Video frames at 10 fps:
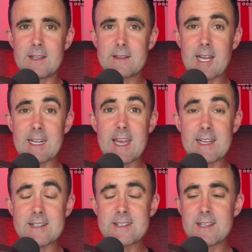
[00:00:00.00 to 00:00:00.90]

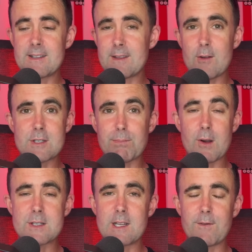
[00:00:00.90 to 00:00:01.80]
Ings, and no
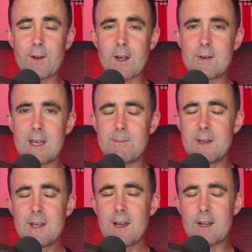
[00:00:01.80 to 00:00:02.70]
surprise that he's followed him.
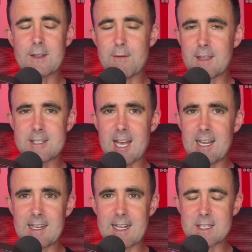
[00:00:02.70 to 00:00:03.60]
I don't think there's
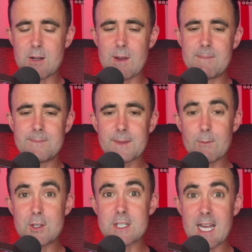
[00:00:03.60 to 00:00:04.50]
any link to him.
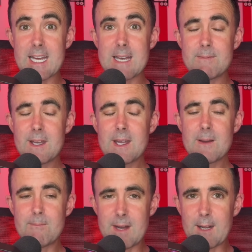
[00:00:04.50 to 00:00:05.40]
Would you take him?
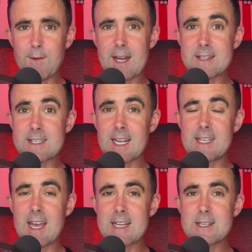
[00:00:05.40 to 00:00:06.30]
Many fans are saying
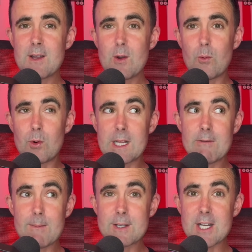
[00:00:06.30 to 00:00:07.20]
yes. Would he
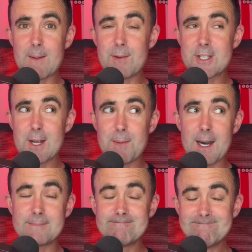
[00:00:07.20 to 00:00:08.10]
rip the Championship
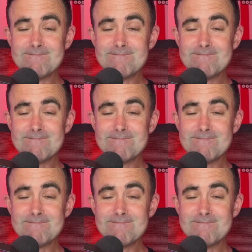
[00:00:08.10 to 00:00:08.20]
up?